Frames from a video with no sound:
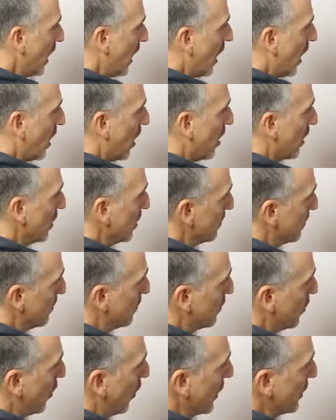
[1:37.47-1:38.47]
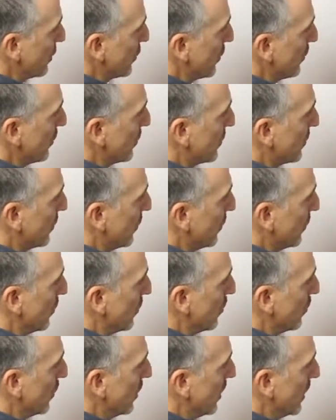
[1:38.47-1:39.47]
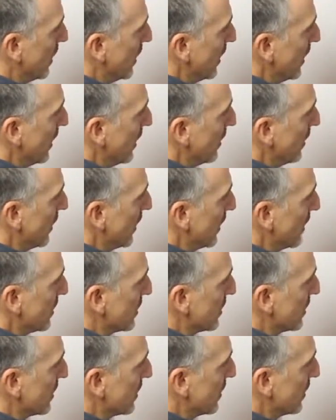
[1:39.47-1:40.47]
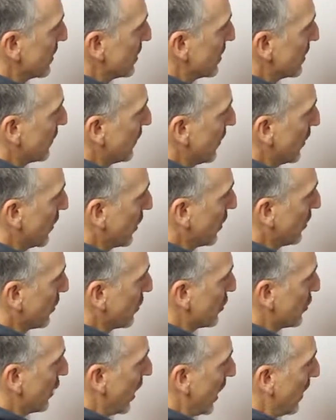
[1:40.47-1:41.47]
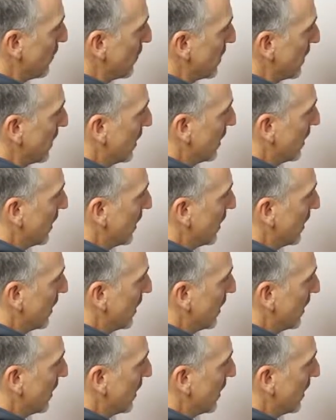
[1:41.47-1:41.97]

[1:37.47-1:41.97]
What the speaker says: I'll point you to these spherical shaped